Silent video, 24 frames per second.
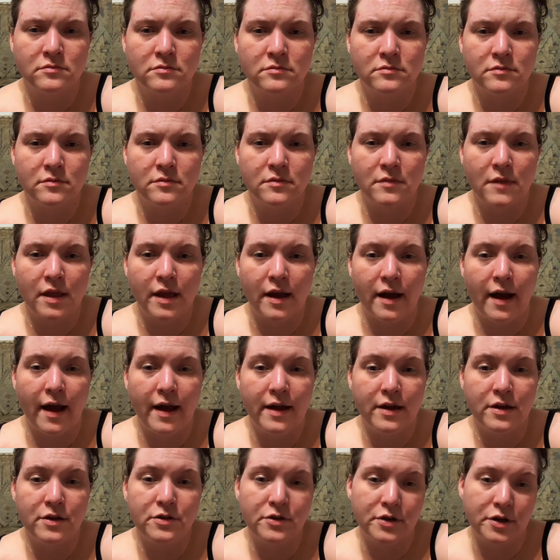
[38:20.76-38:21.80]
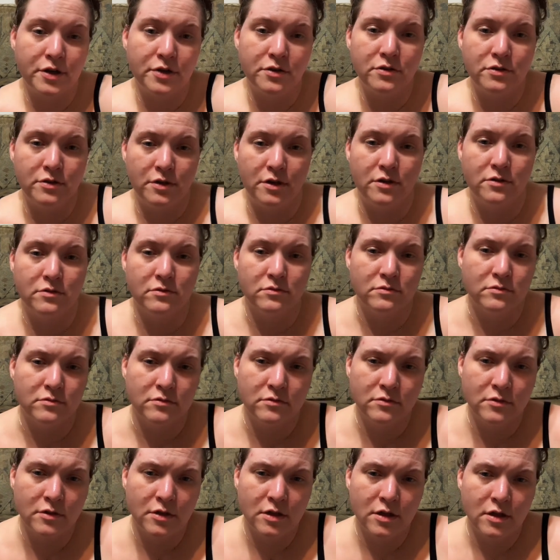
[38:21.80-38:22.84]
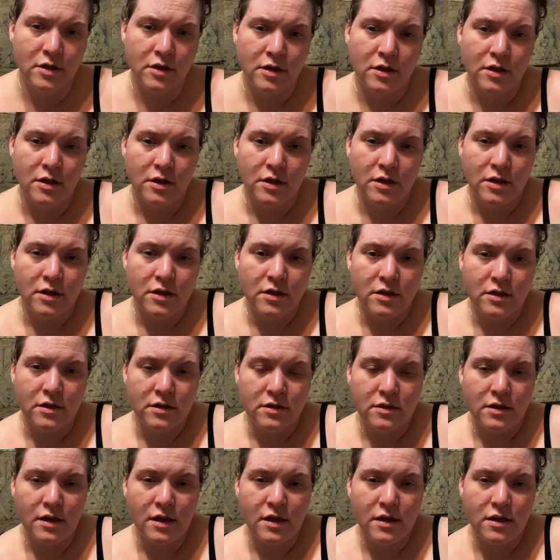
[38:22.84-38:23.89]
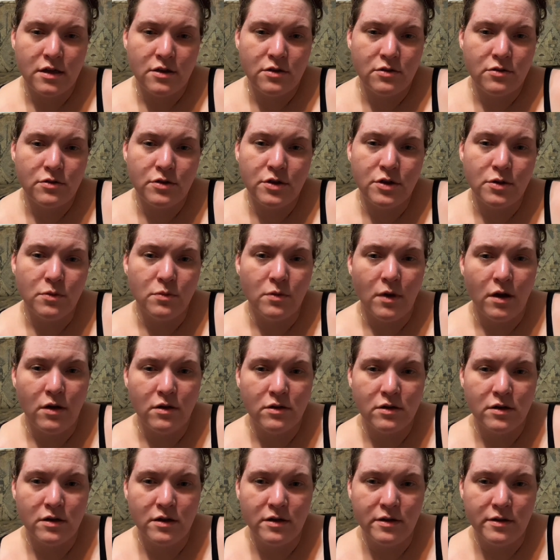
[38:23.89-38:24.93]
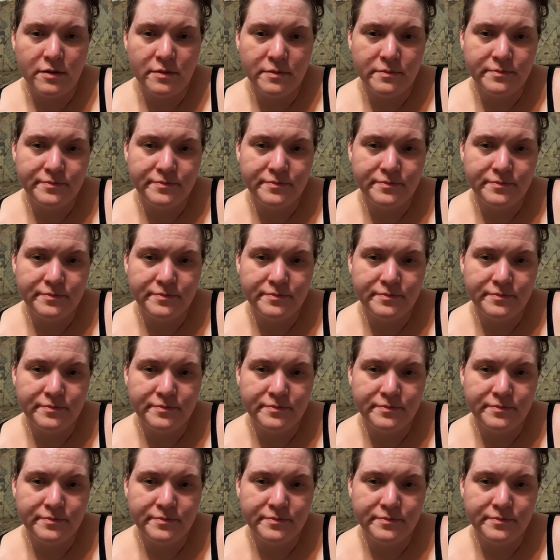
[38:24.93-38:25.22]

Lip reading: Yeah, I agree. You'll know. Thank you. You're welcome.